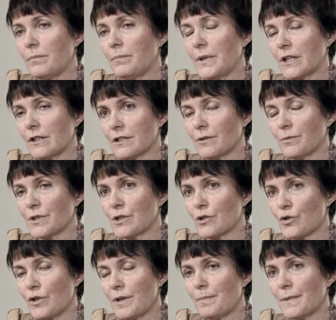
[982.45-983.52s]
because it was a
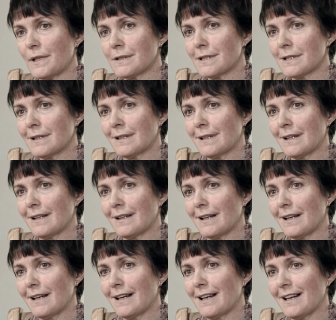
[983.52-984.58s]
treatment
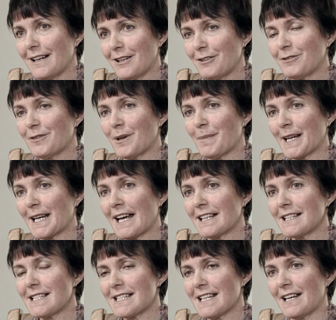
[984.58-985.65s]
for my
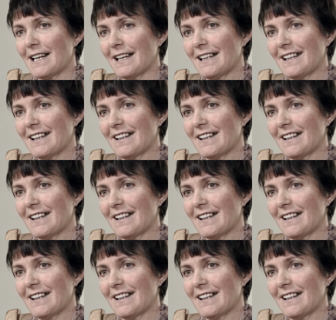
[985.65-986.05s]
cancer.